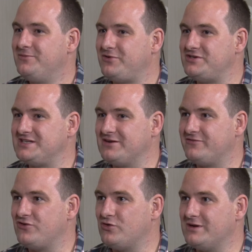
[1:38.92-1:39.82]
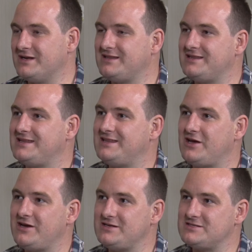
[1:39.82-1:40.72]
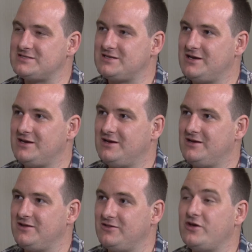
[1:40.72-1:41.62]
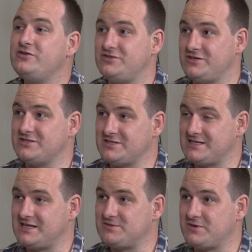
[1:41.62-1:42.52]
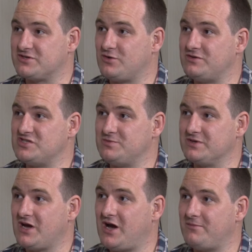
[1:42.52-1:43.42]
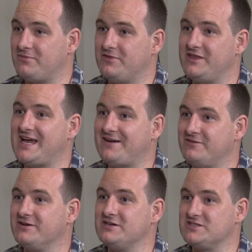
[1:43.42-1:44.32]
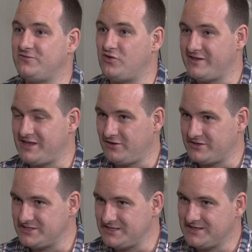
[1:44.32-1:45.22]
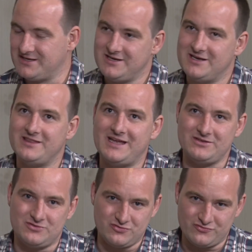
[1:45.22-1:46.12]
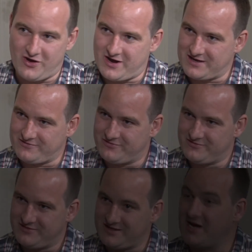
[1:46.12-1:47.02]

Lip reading: pushing it forward. And those users, and I suppose go on to become the advocates for technology that drive the